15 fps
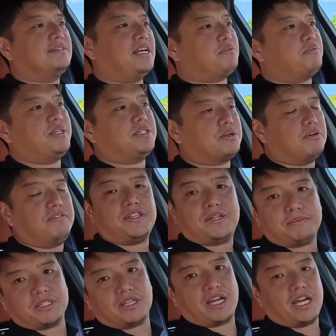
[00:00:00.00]
that we drove
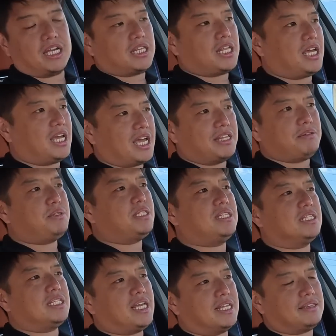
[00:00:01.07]
it up to Tagaytay and we
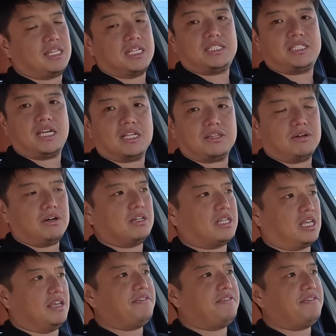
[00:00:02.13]
didn't get dizzy at all,